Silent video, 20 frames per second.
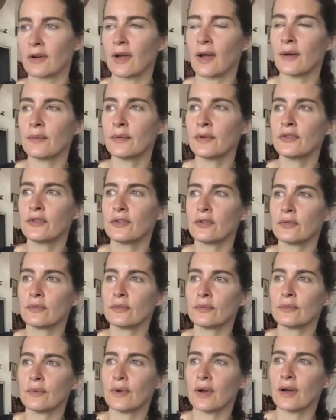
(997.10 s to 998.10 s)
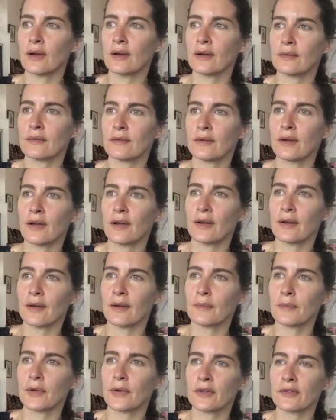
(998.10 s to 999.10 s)
I would do,
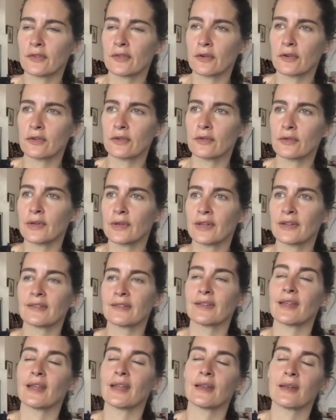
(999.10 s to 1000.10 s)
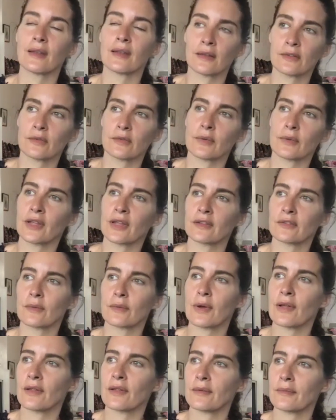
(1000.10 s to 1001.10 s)
I'm going to start doing this again next week as
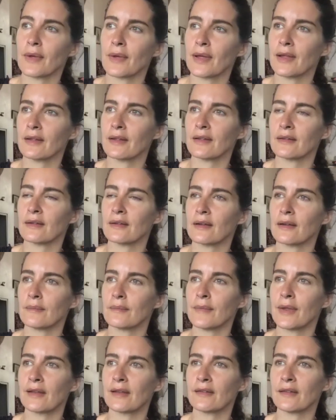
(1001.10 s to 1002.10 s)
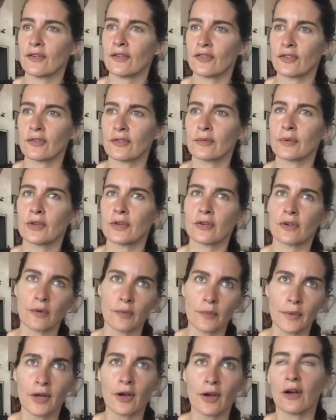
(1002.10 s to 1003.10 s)
well. In my meditations, we took a
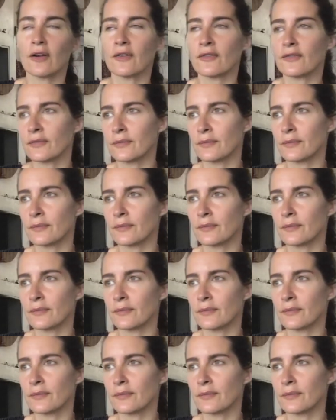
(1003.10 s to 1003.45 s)
week off.